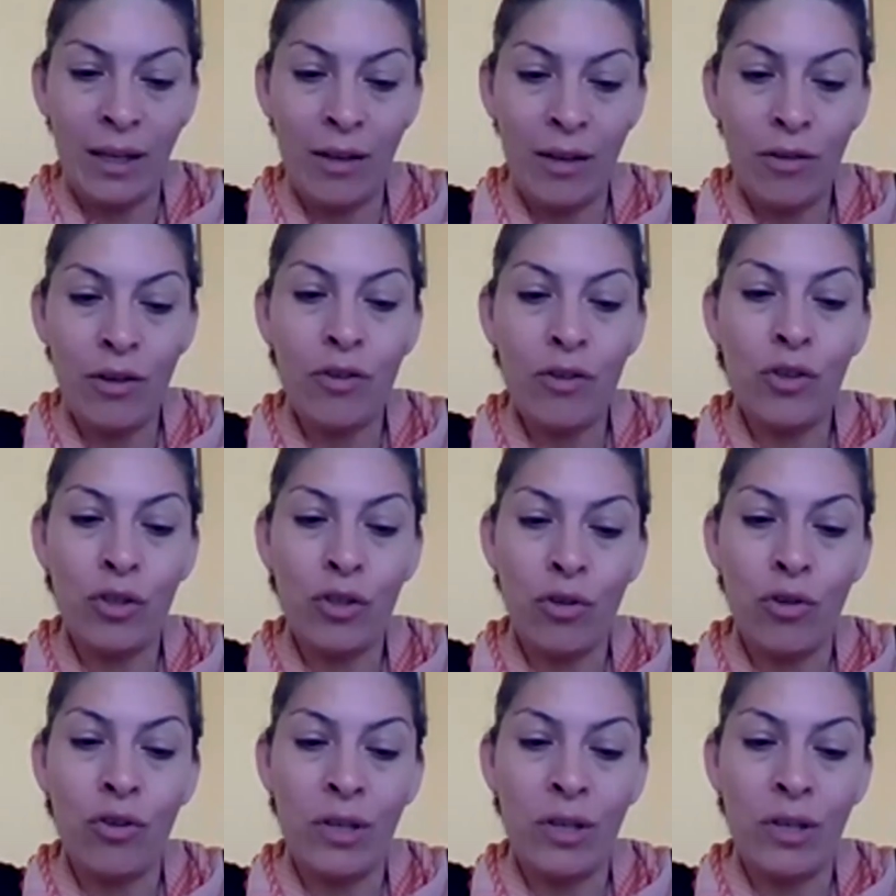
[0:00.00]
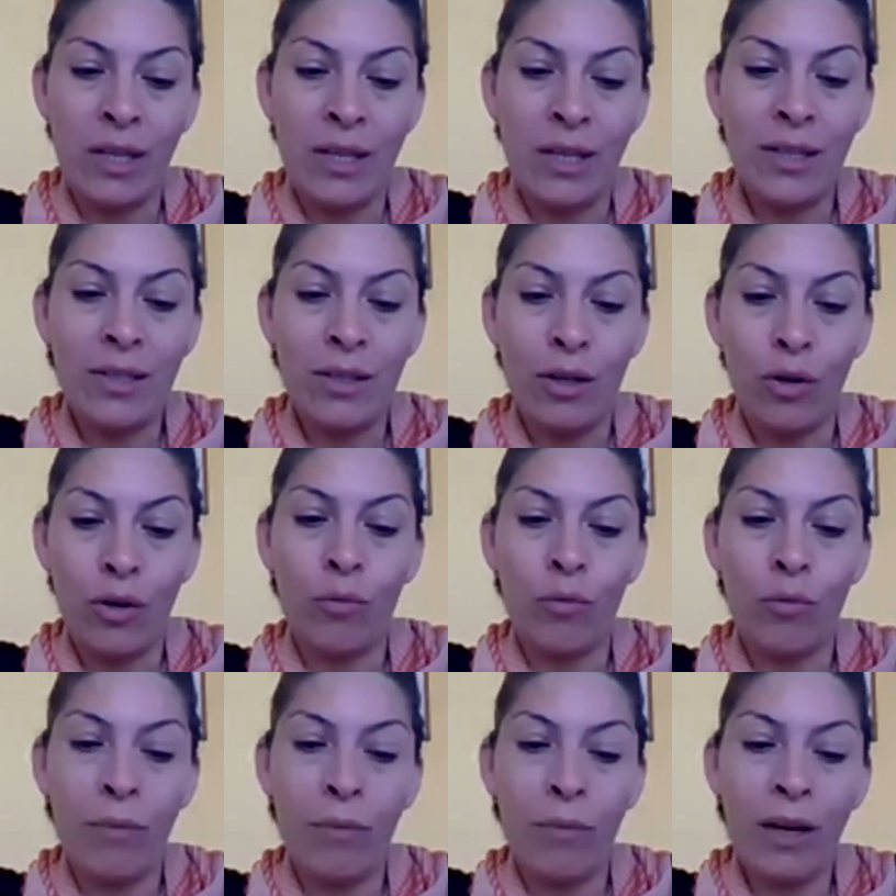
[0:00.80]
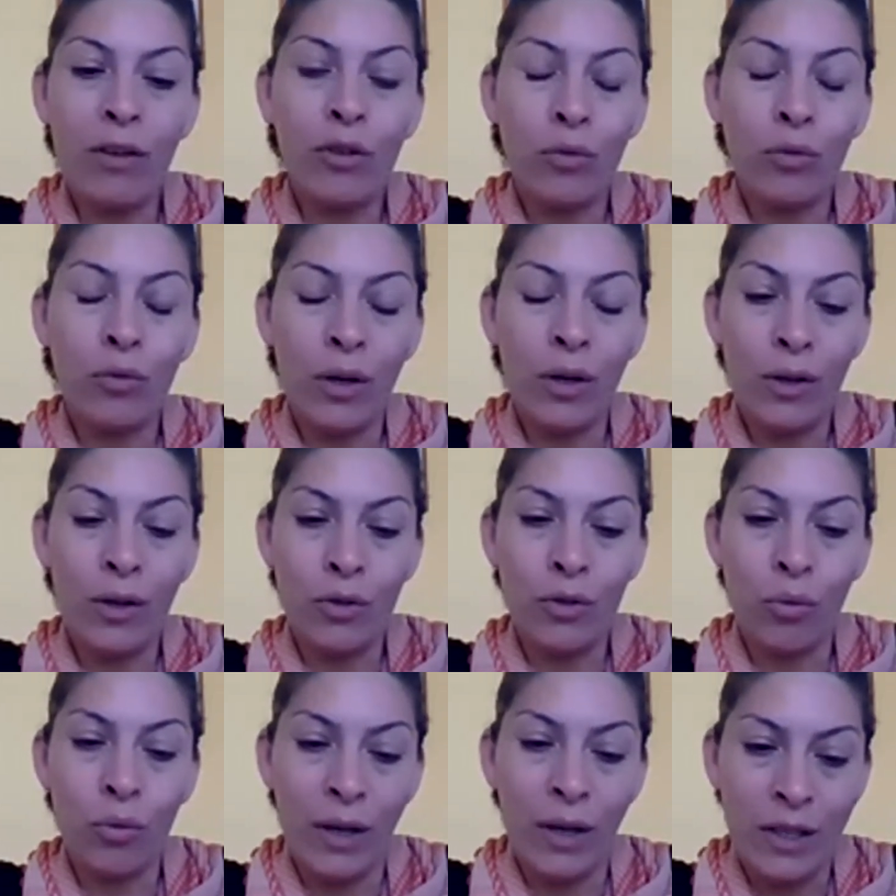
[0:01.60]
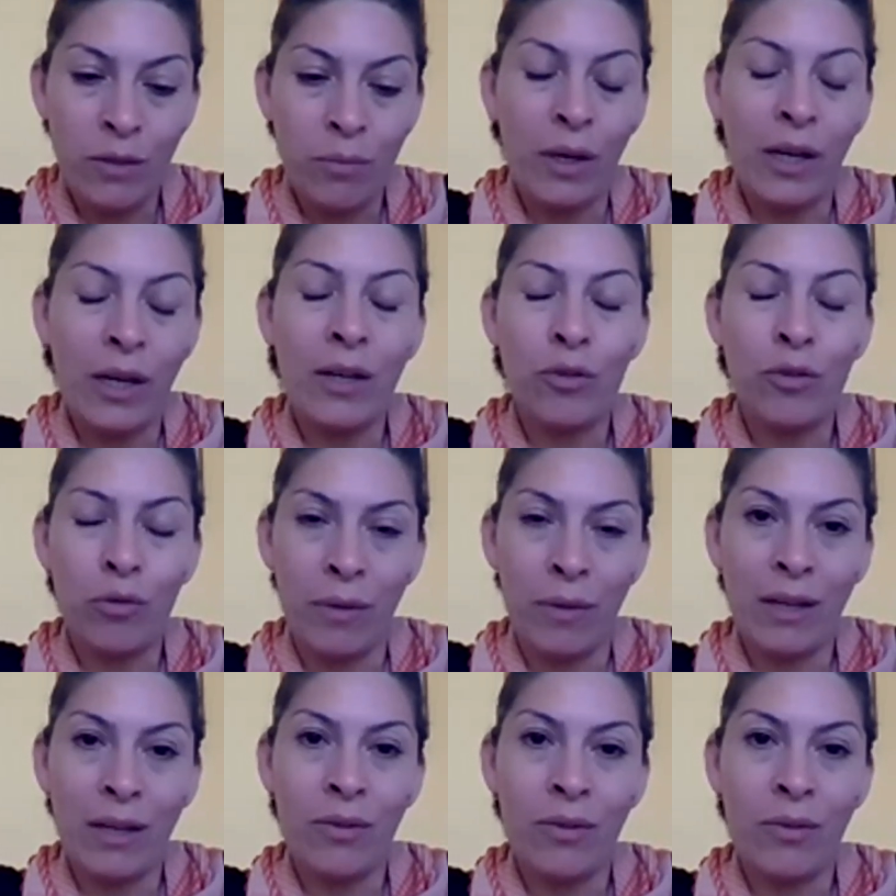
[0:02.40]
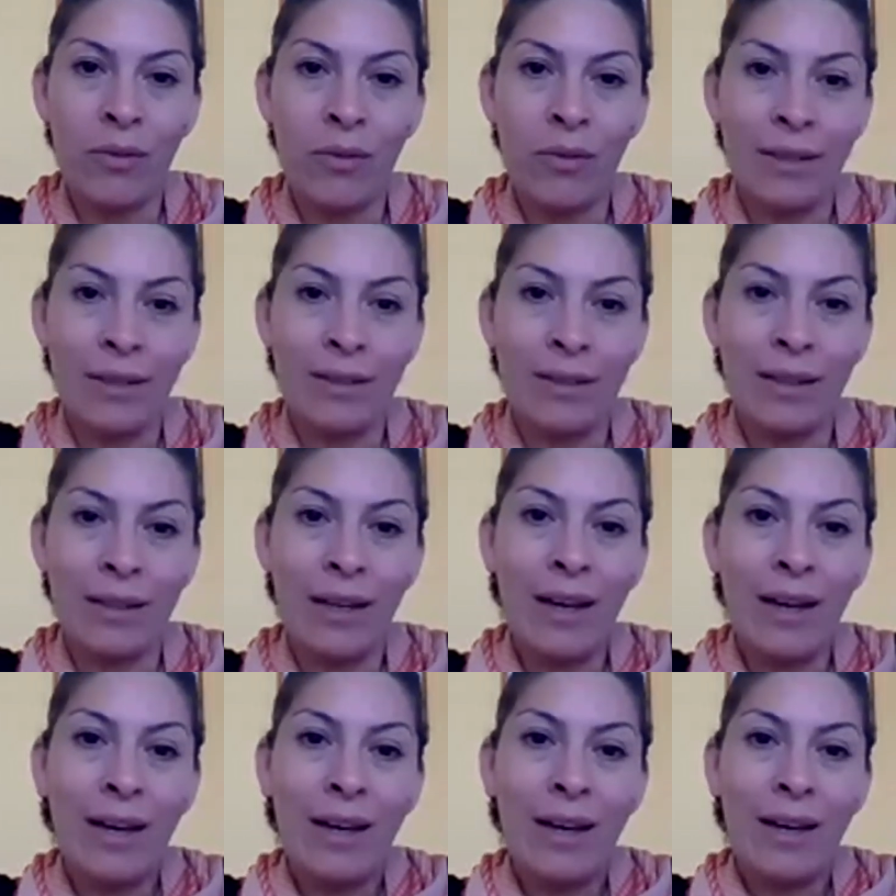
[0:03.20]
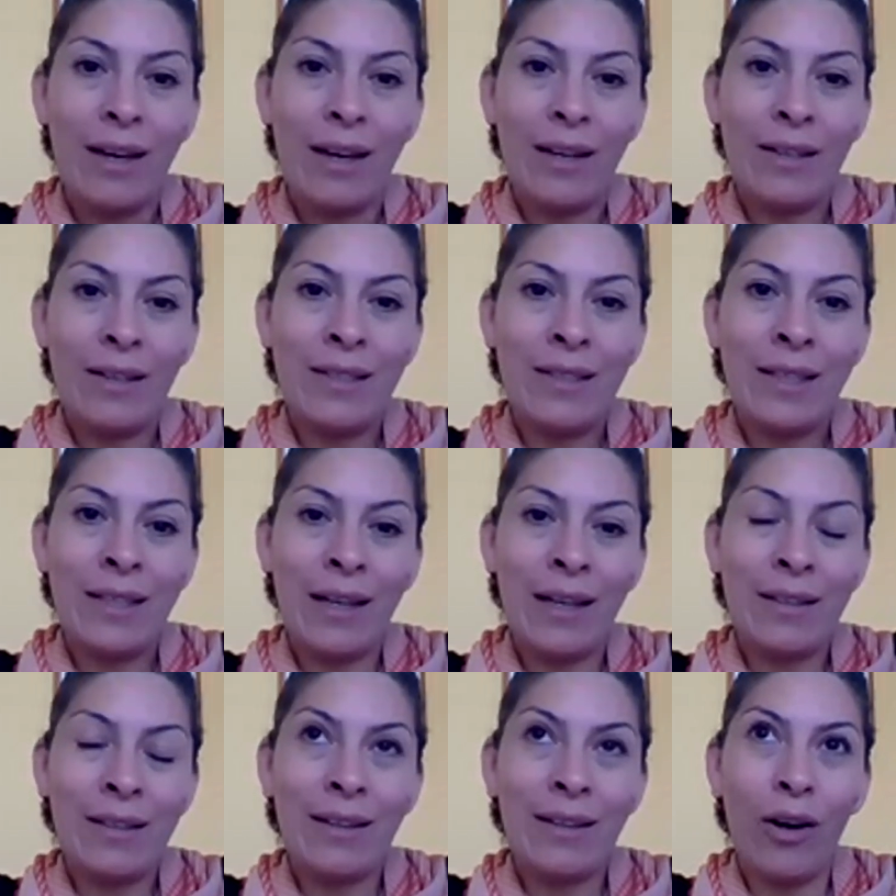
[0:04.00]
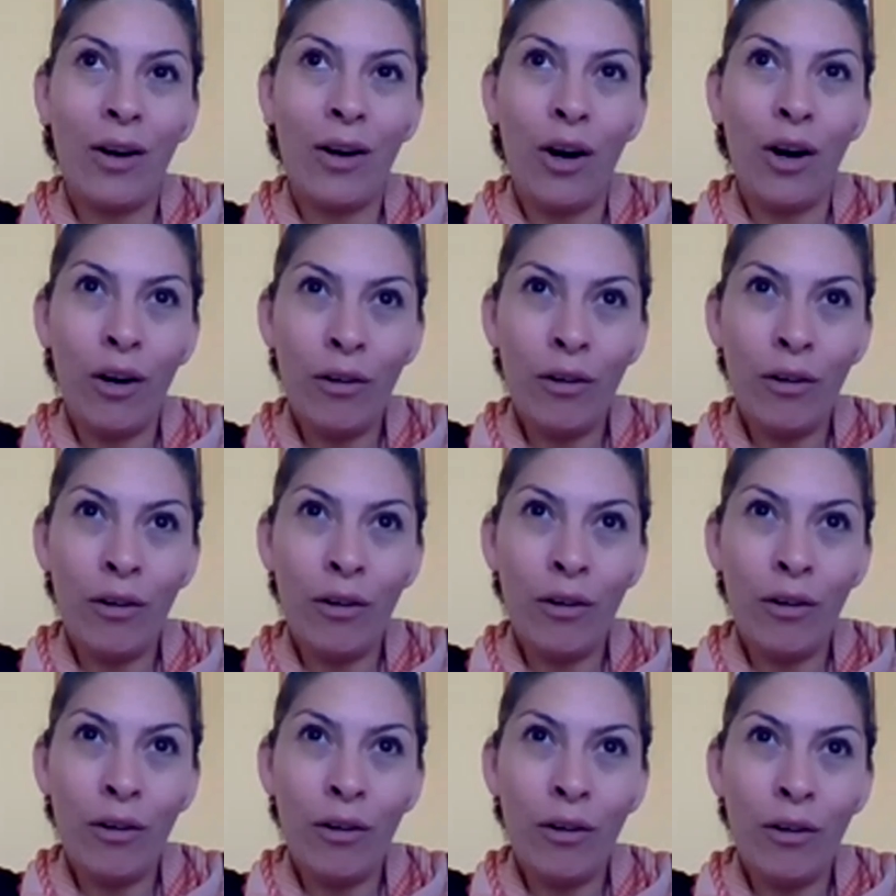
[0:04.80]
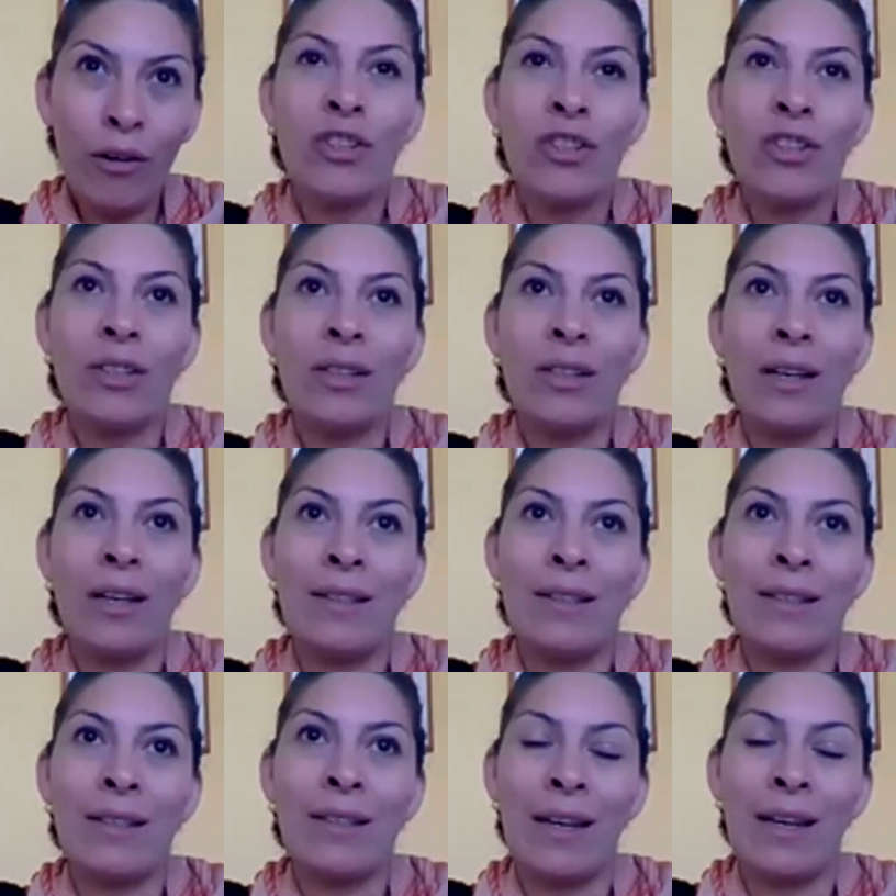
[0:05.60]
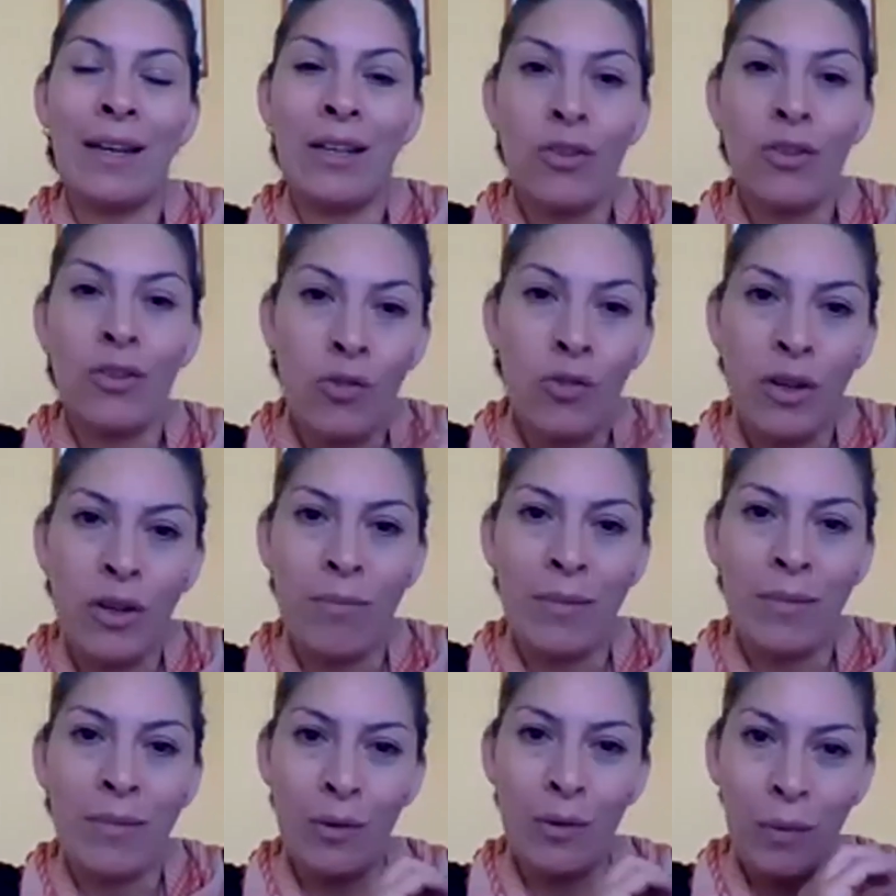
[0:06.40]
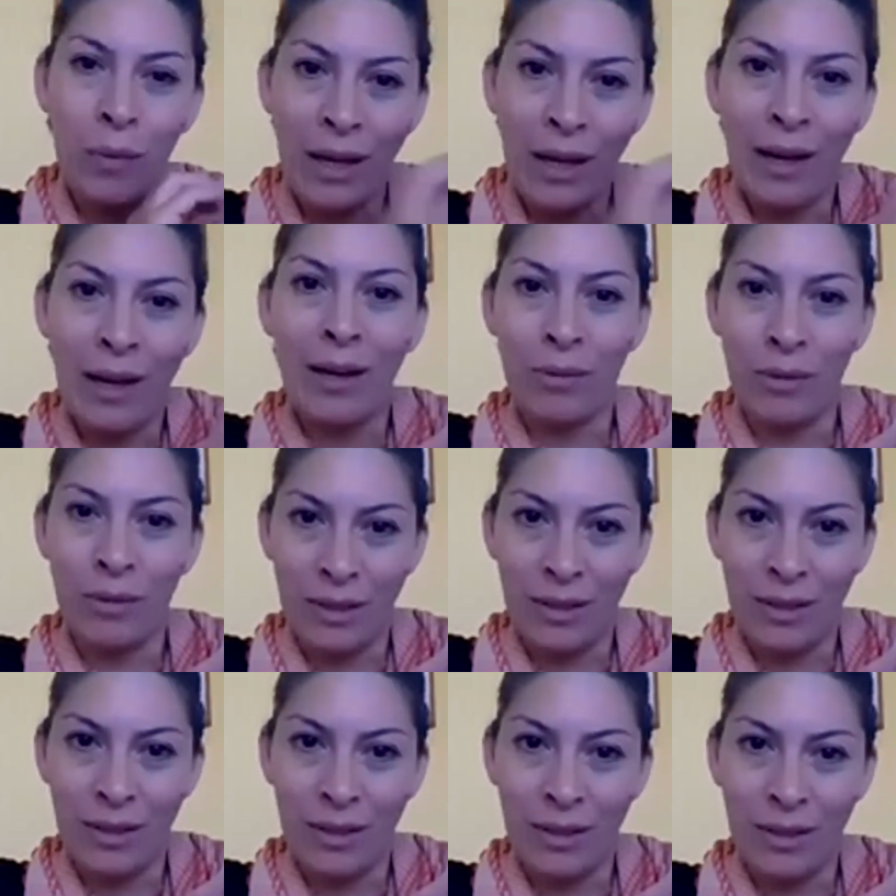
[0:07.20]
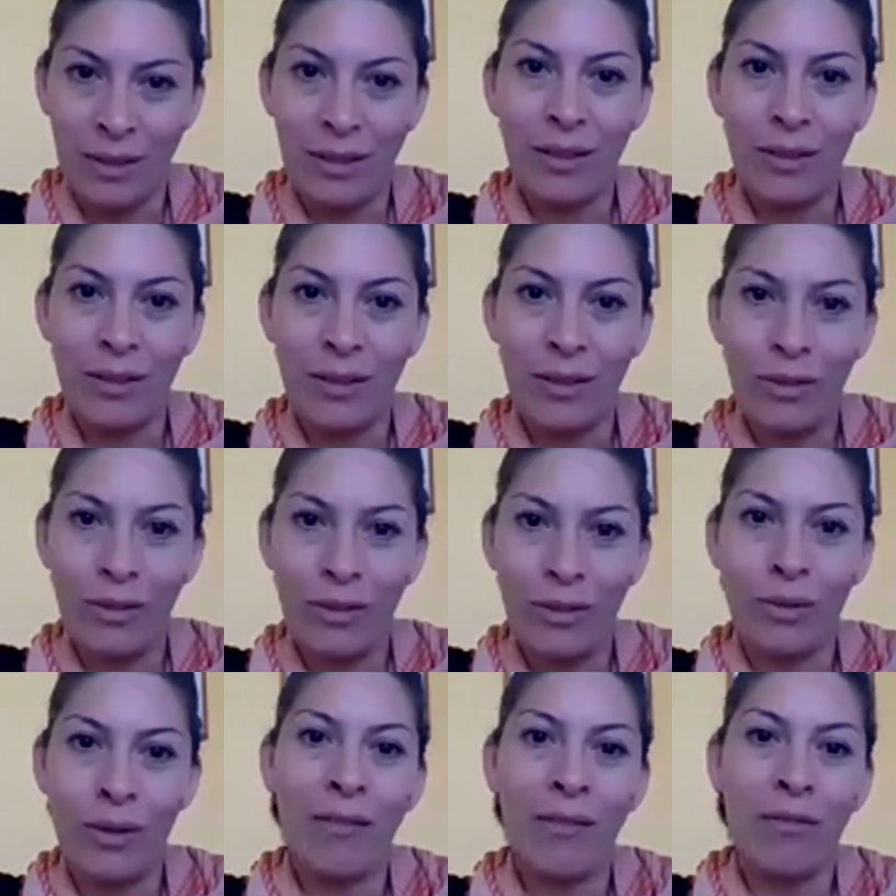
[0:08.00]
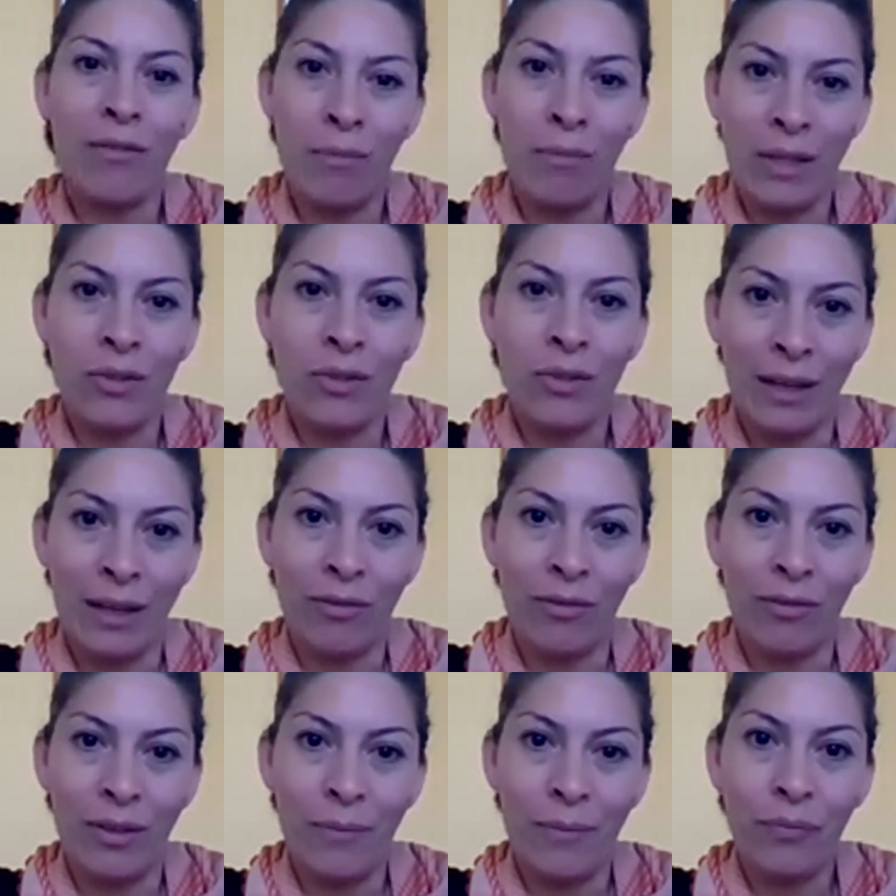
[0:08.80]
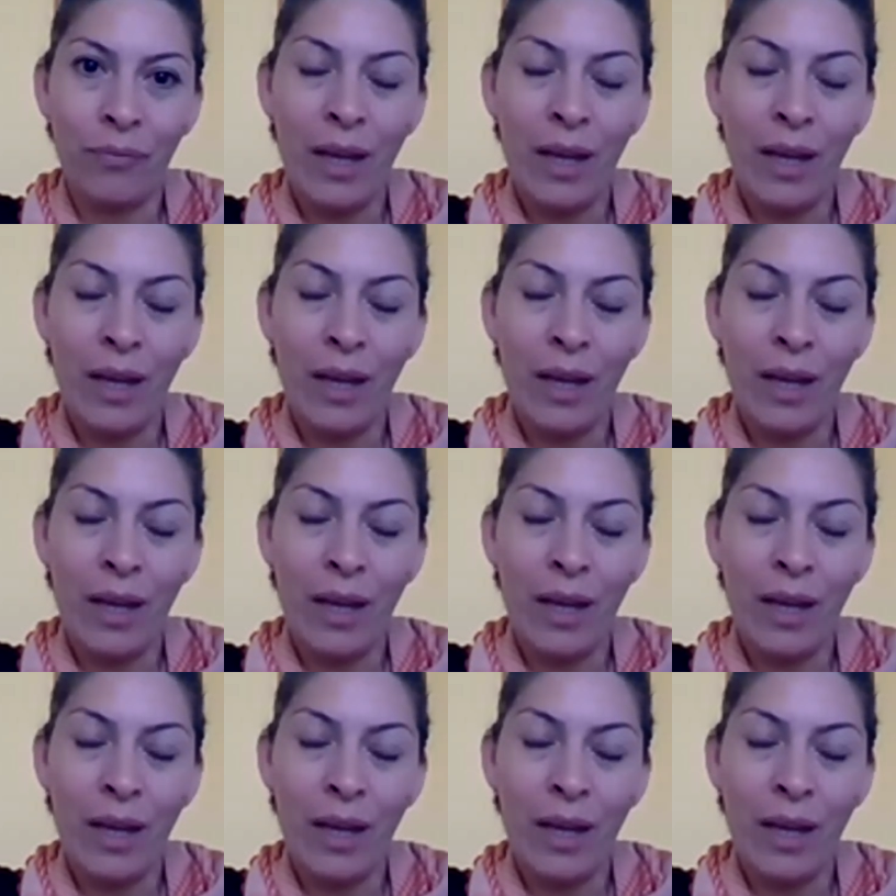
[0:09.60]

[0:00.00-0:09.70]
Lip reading: either returnees or migrant workers who aspire to migrate is that often migration is a dream. It's a way out to have a better life.